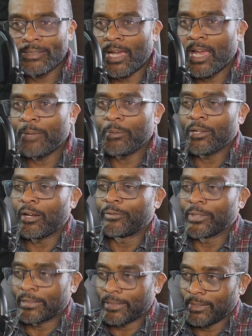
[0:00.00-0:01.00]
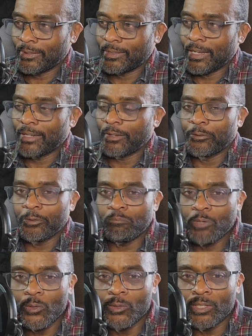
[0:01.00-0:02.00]
timing of the cuts and of the
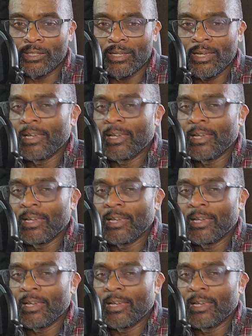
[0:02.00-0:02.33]
music